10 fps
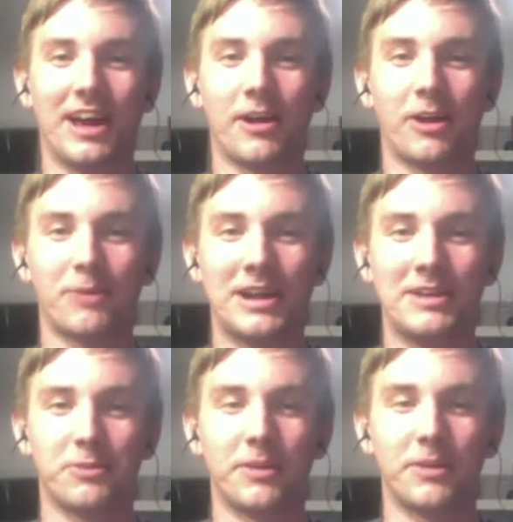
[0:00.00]
raid run
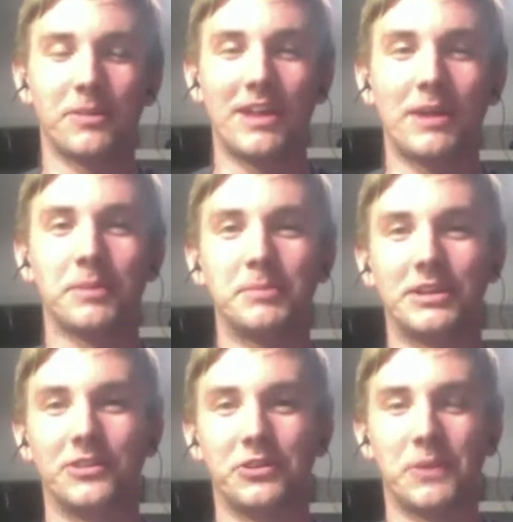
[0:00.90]
without me because you
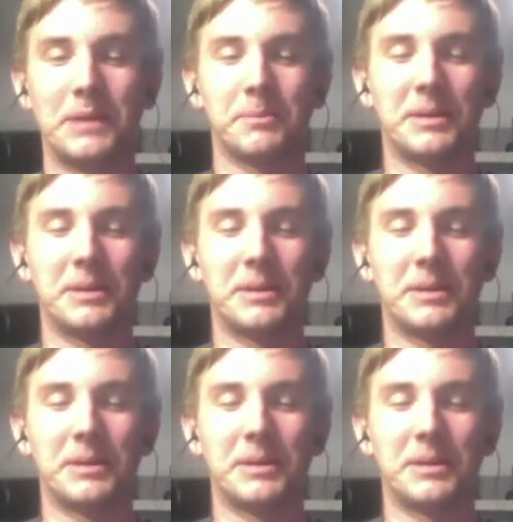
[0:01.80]
hate me.